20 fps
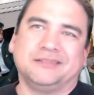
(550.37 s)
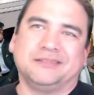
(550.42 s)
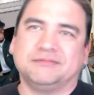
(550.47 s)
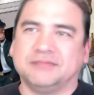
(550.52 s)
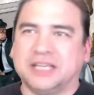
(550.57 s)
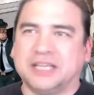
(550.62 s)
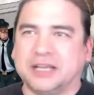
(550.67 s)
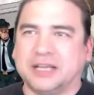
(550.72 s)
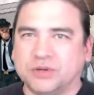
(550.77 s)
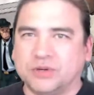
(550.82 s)

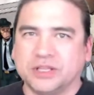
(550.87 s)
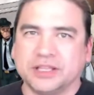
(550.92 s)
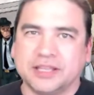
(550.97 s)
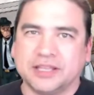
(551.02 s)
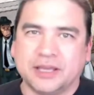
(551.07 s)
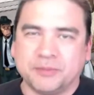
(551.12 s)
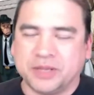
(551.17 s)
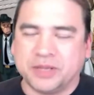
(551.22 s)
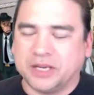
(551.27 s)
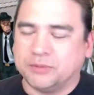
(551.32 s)
Not really
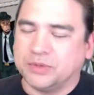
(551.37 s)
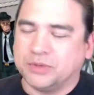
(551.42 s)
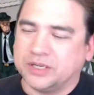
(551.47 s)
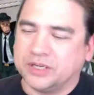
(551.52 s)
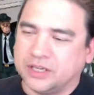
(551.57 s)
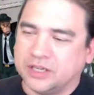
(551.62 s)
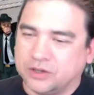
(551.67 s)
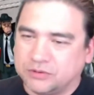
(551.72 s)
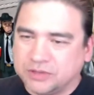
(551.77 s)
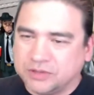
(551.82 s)
that many, but
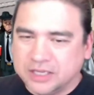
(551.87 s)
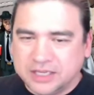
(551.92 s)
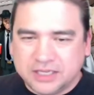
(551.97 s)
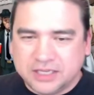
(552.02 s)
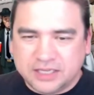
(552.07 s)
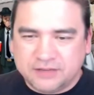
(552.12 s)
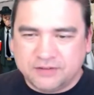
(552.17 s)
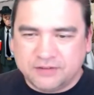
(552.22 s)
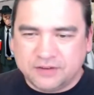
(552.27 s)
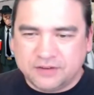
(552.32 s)

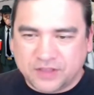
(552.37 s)
even if